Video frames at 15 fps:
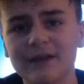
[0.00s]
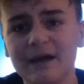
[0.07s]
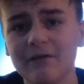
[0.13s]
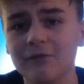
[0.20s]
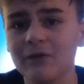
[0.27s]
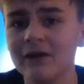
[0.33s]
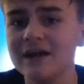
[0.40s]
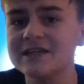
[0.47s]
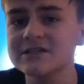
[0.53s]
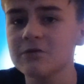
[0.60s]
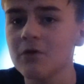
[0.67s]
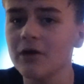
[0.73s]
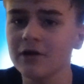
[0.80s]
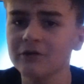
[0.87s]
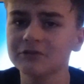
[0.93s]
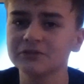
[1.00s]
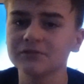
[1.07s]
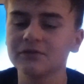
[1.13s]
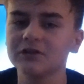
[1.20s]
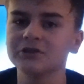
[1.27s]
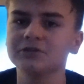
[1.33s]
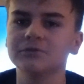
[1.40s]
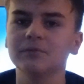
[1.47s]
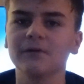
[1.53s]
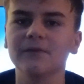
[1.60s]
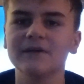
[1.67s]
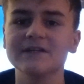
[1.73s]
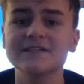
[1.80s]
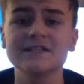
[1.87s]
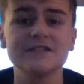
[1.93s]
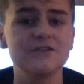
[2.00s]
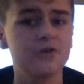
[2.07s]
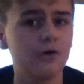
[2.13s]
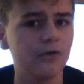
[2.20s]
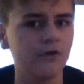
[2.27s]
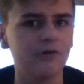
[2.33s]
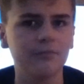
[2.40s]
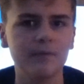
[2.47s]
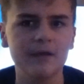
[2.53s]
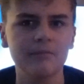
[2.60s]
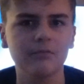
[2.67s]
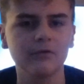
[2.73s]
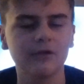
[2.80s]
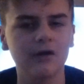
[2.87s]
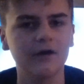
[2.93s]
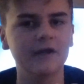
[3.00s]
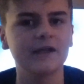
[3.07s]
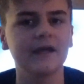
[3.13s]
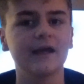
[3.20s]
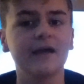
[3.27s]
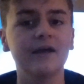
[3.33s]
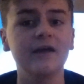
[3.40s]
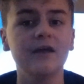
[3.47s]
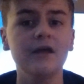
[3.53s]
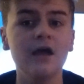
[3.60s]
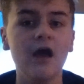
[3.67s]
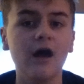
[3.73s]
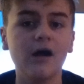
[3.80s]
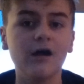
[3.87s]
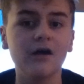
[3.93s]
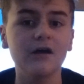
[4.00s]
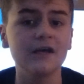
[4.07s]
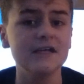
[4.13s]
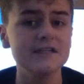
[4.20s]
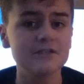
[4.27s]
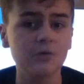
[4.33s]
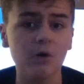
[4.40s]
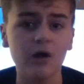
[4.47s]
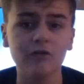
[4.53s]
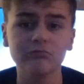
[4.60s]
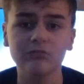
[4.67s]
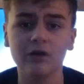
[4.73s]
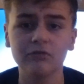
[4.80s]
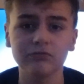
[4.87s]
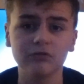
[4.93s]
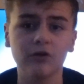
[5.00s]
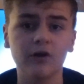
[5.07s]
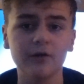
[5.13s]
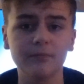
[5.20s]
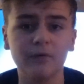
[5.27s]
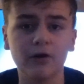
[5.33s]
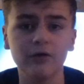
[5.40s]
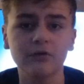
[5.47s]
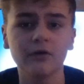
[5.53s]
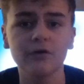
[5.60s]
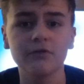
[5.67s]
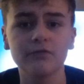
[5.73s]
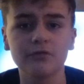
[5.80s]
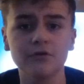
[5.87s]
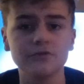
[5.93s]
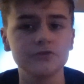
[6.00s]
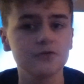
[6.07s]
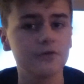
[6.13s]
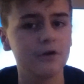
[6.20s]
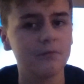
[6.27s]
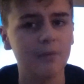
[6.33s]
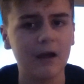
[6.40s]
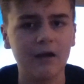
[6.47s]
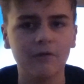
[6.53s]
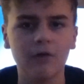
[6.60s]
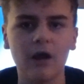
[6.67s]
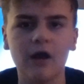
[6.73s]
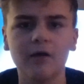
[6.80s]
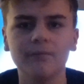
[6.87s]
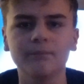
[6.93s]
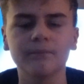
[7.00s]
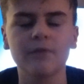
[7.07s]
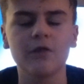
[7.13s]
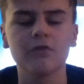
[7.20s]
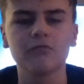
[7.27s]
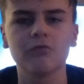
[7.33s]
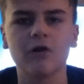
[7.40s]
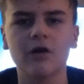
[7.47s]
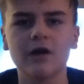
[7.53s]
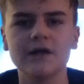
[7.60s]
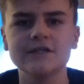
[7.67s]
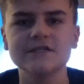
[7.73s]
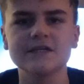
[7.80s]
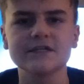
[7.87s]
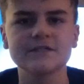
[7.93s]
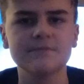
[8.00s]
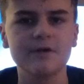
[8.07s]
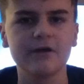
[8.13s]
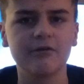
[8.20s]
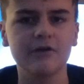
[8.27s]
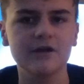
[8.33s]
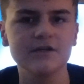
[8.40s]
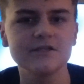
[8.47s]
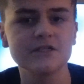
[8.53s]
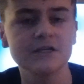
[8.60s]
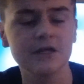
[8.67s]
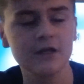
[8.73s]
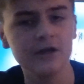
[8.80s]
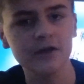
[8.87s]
Now it's quite a controversial one, this, because not a lot of people like it. It is quite a rough ride, but I'll go through talking about the ride's experience.